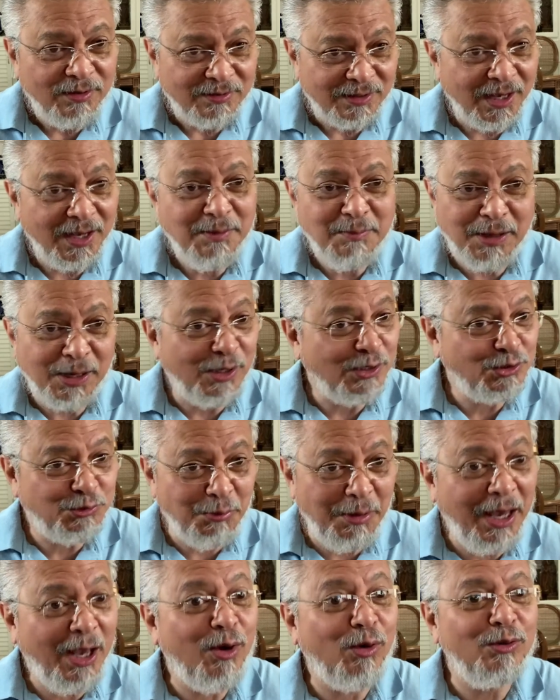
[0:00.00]
okay, because
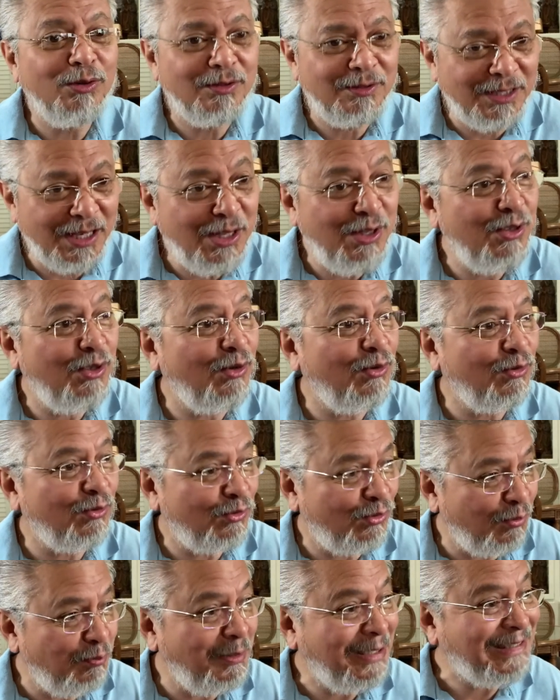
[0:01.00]
we continue
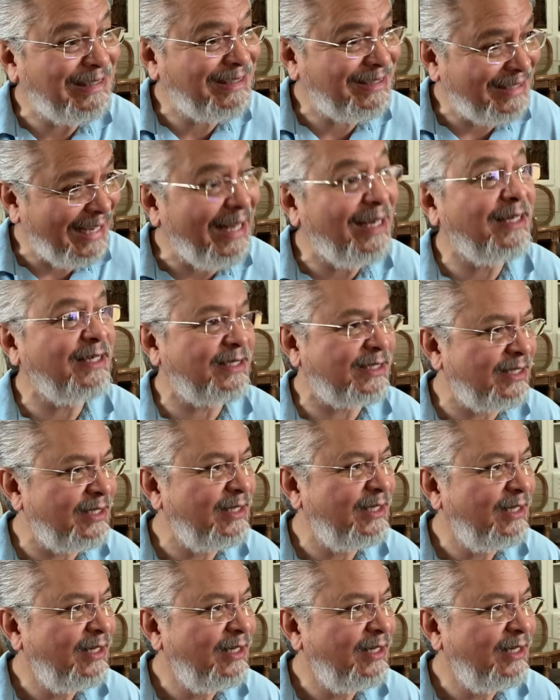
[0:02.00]
to be sent